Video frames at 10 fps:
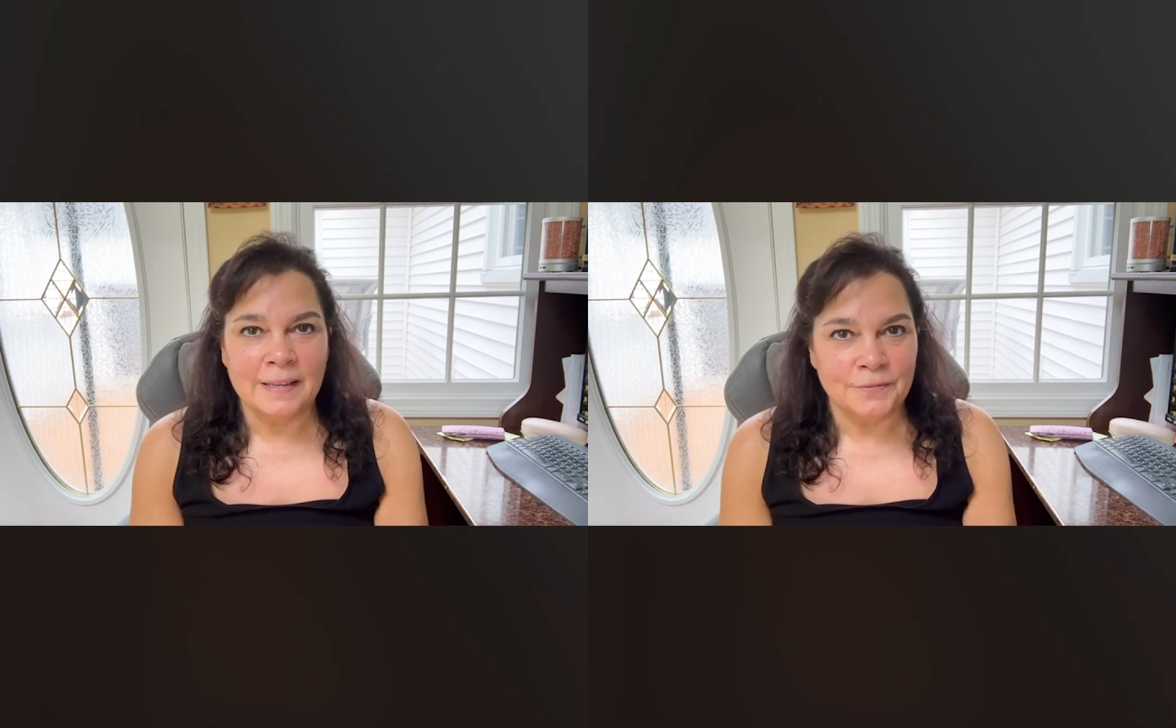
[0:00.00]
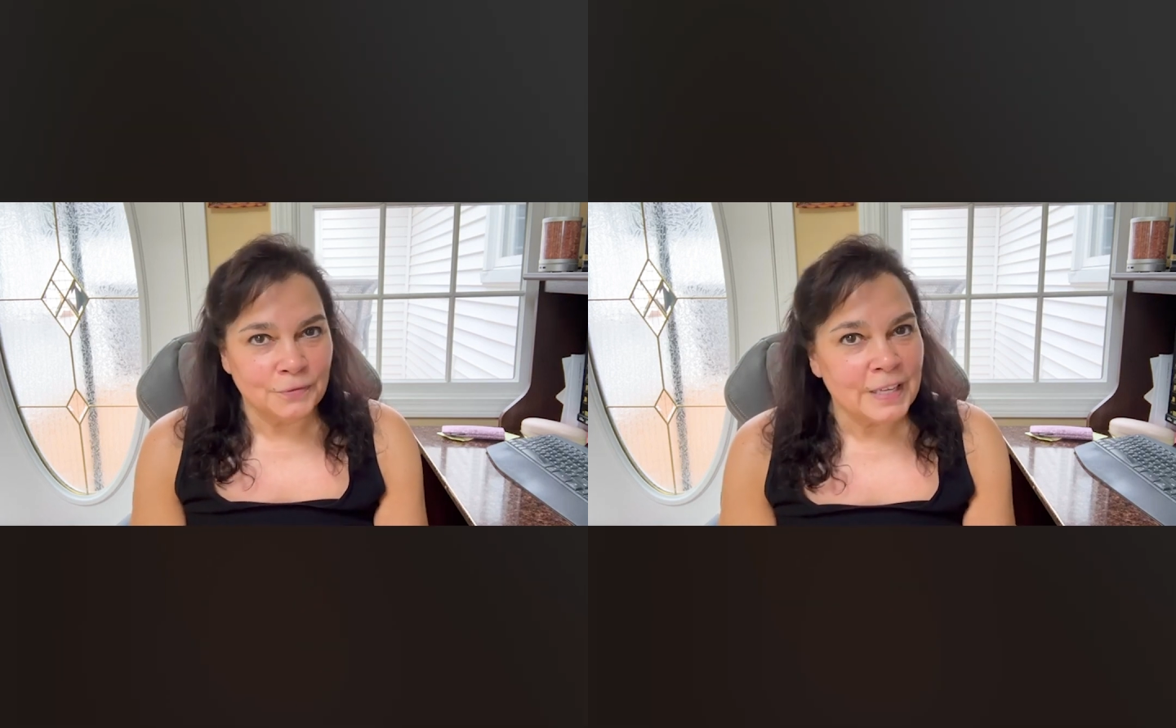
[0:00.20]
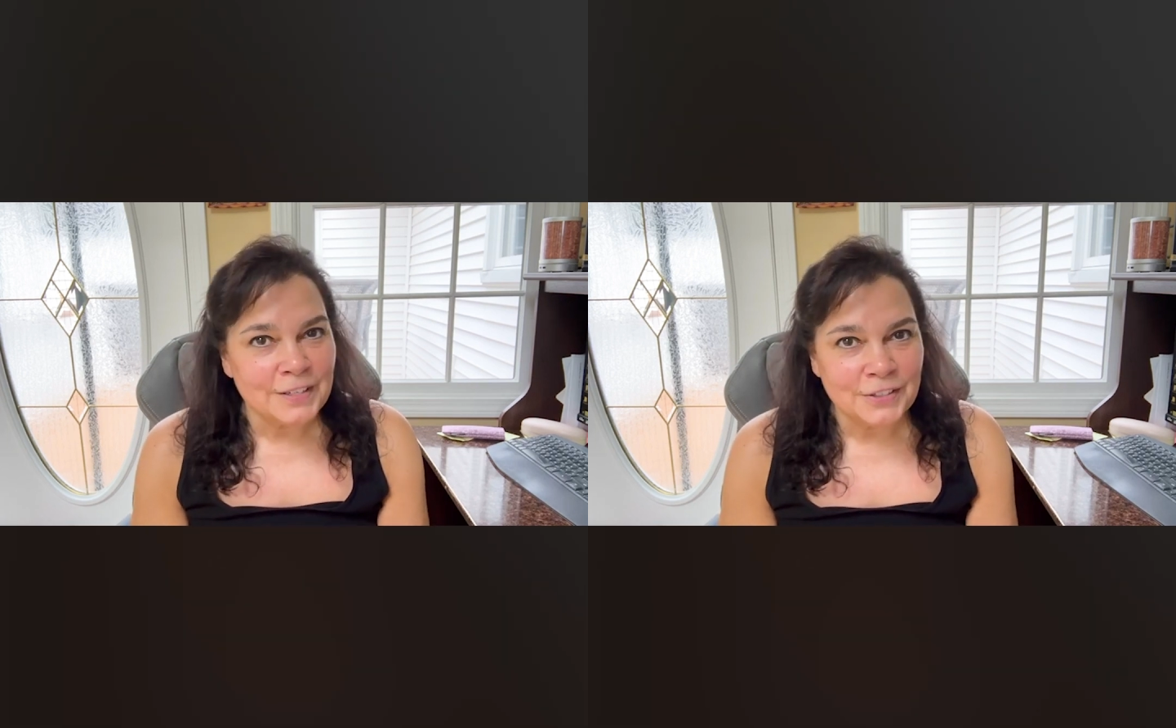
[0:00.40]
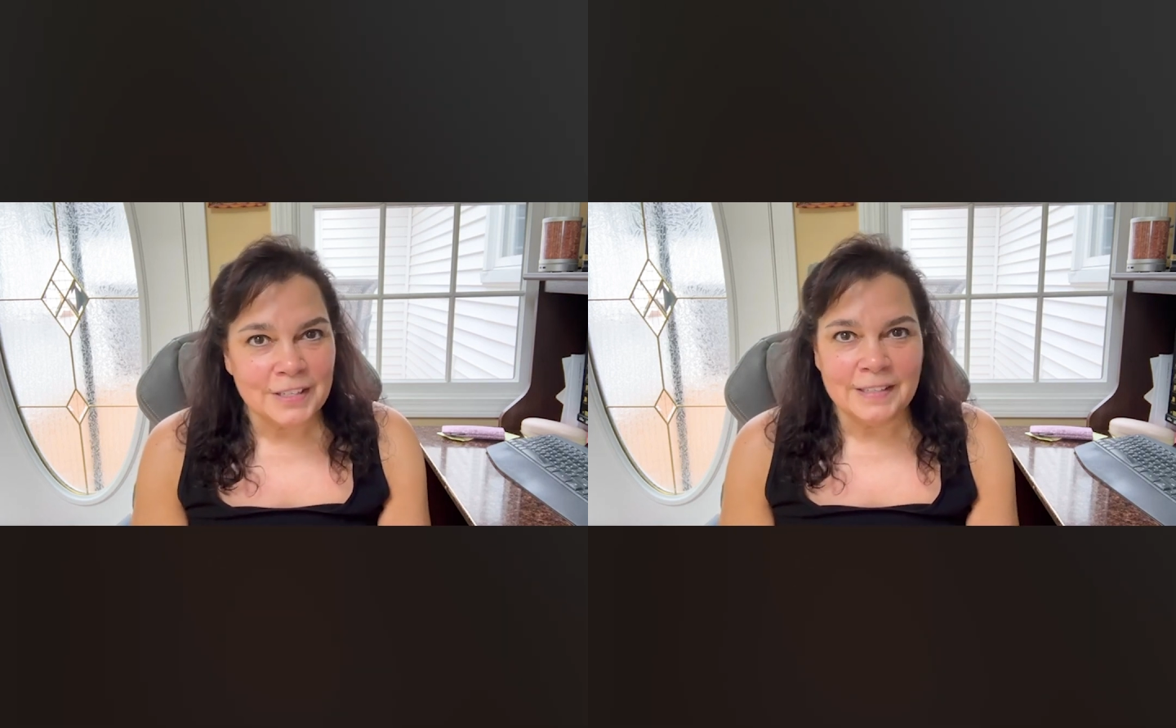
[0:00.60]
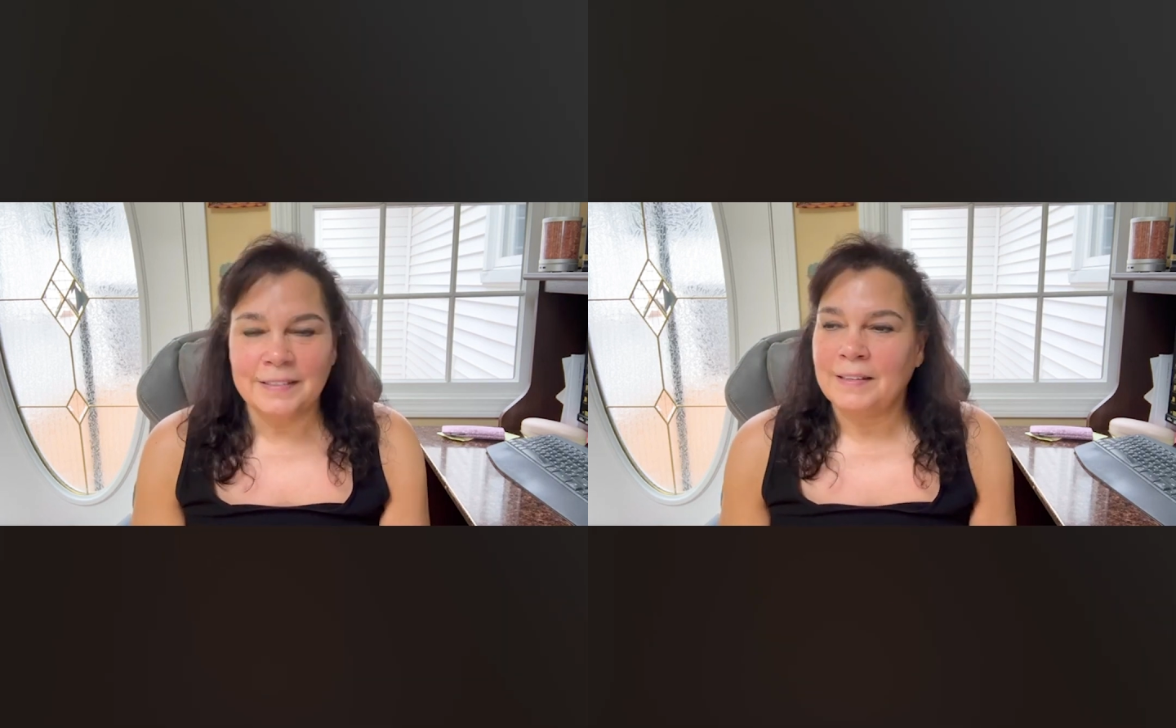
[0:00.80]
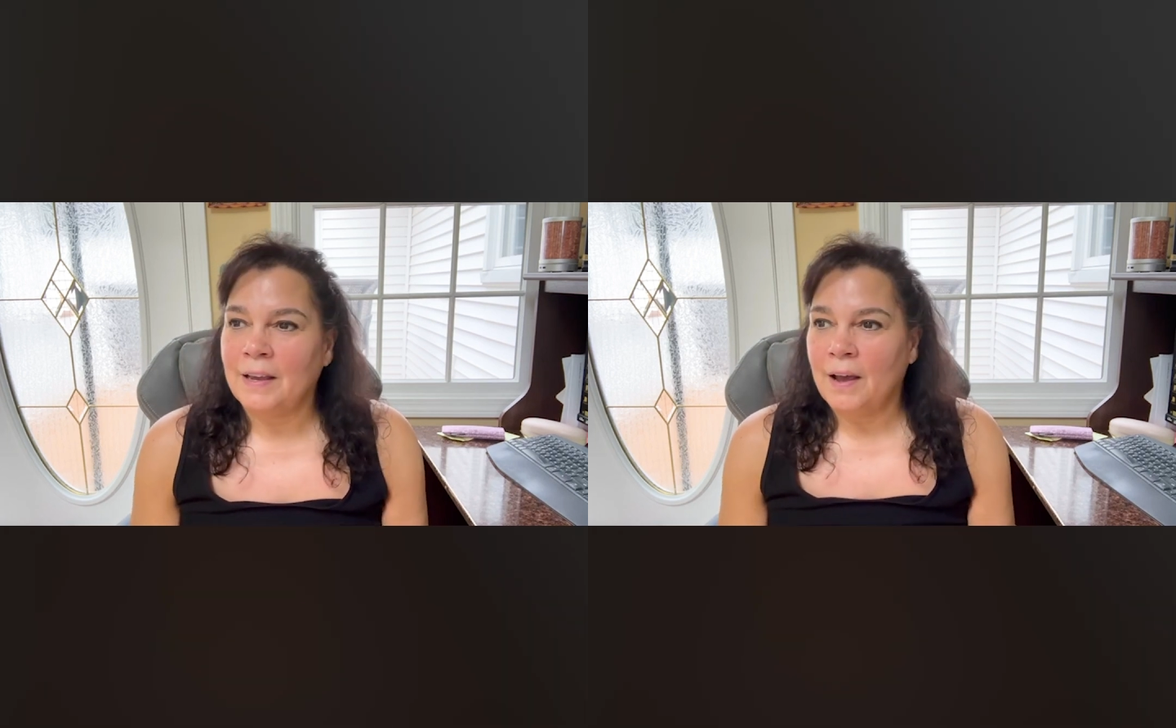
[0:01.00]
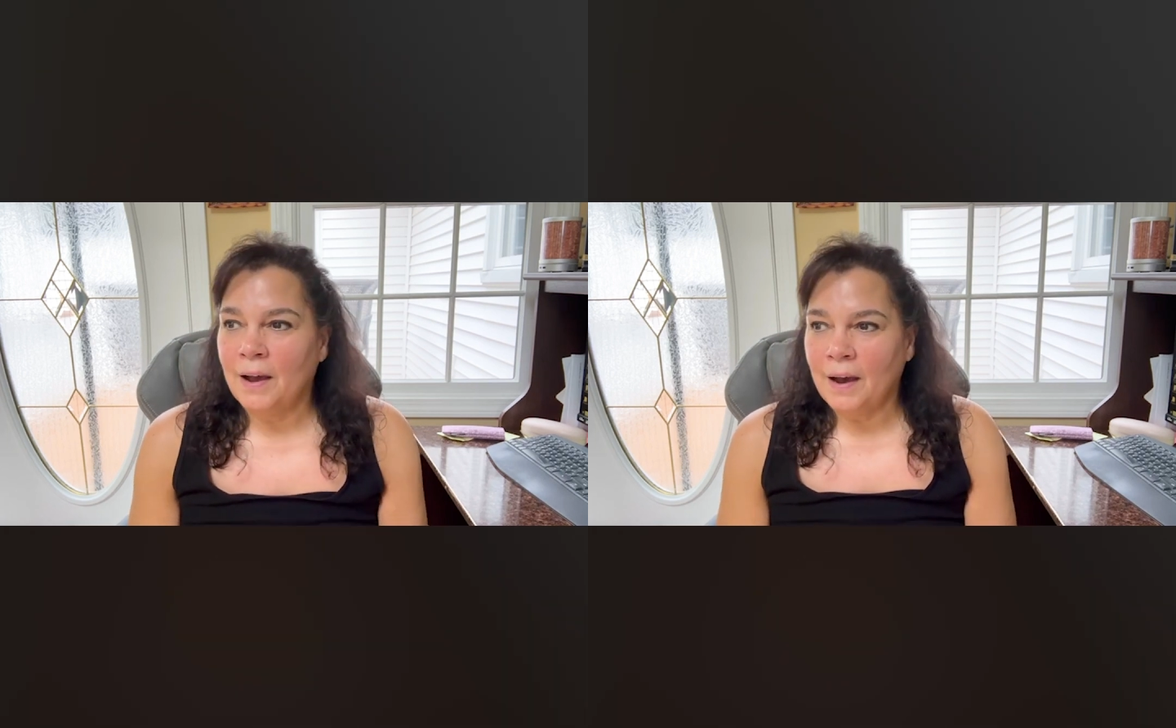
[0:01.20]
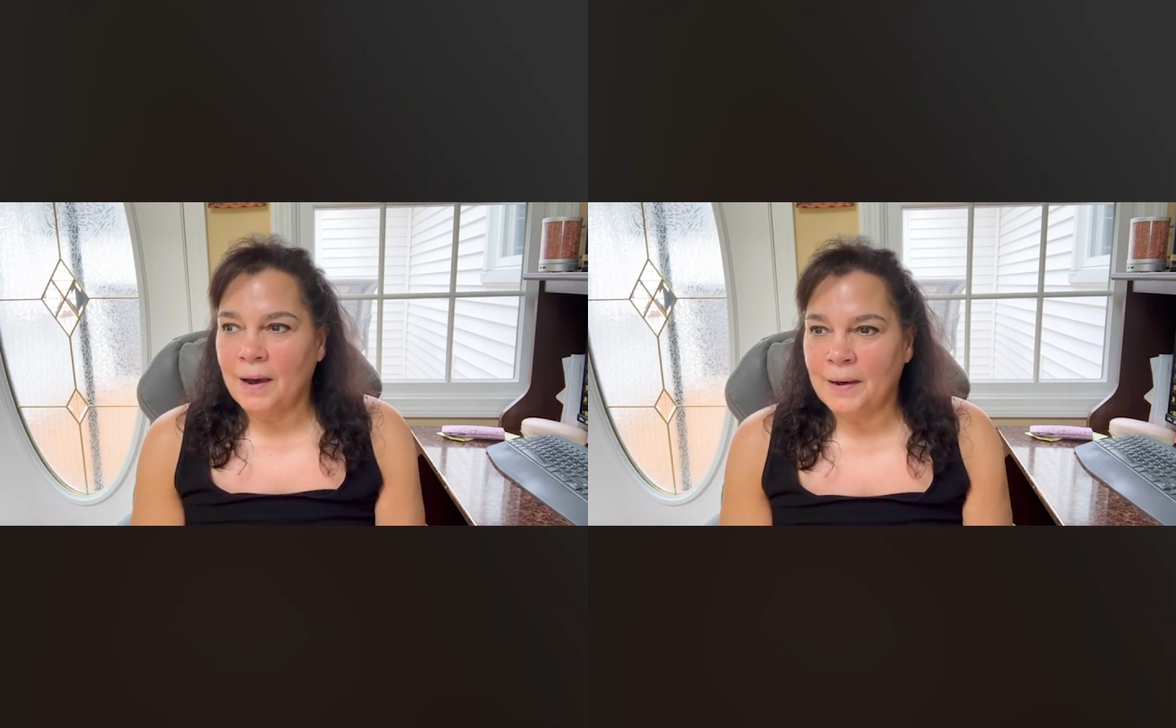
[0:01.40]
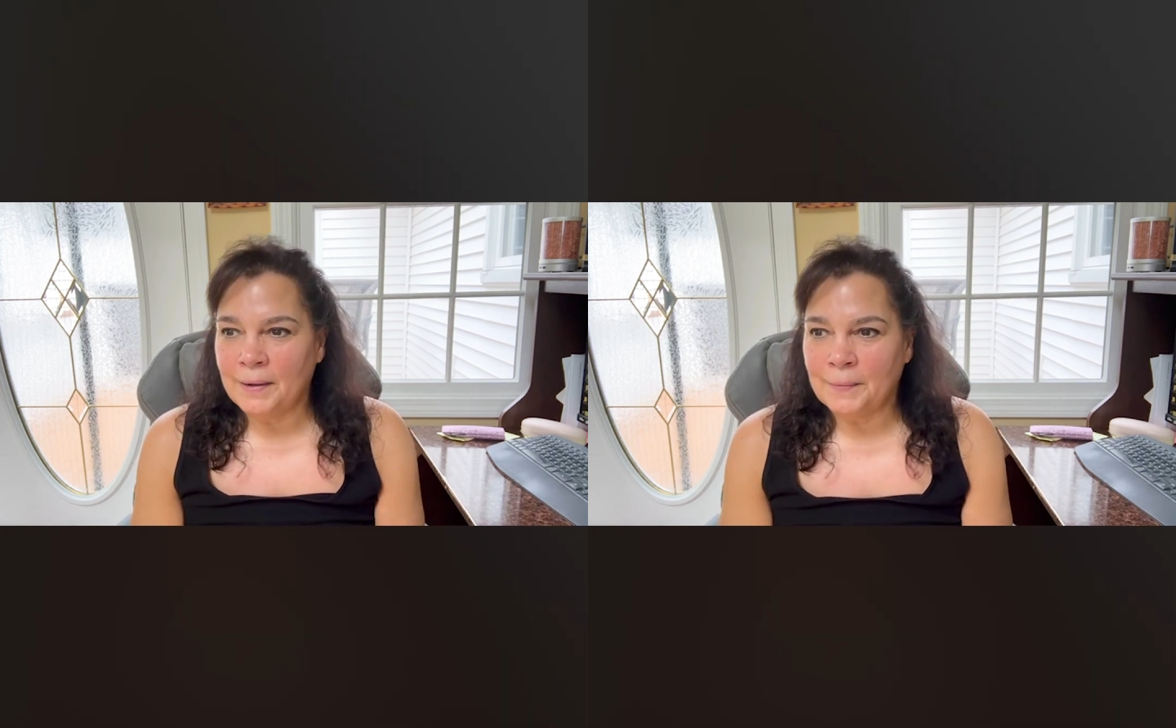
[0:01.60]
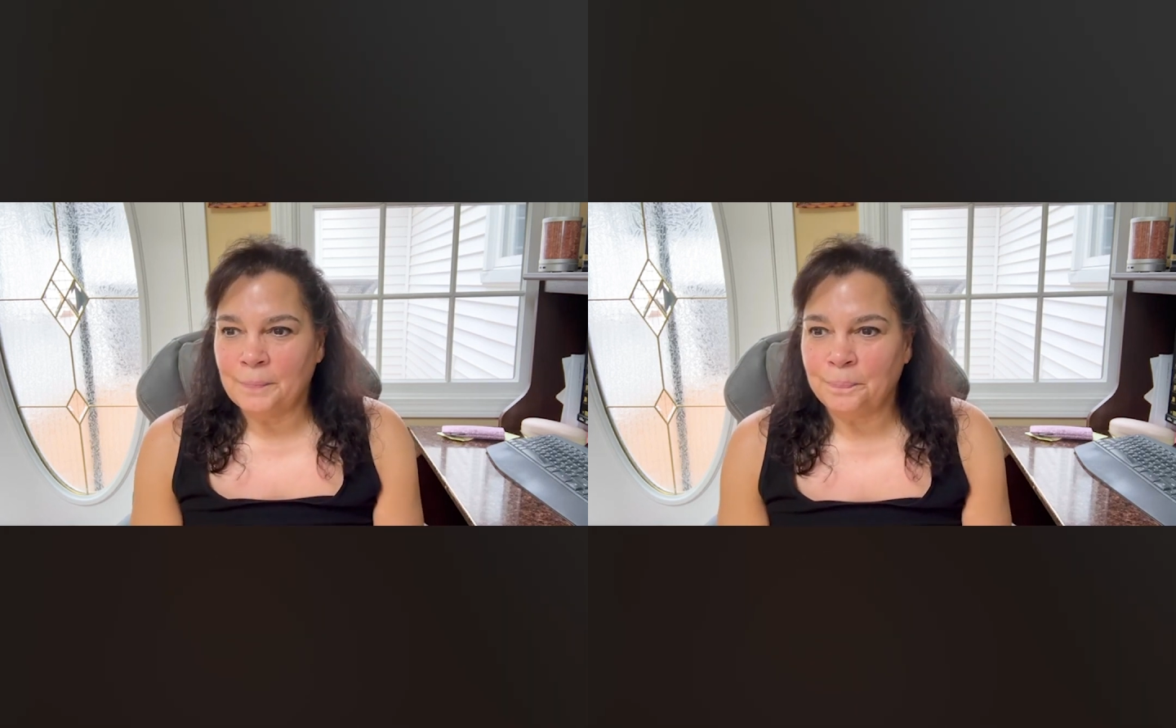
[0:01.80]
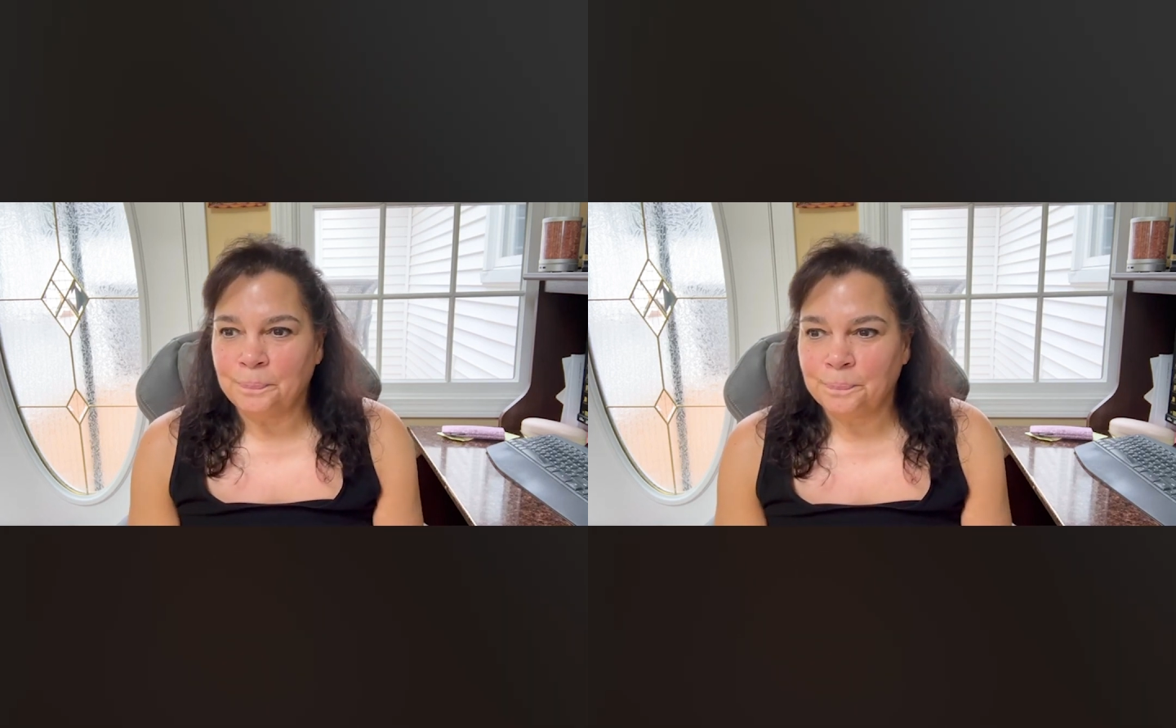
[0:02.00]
inflation. Um,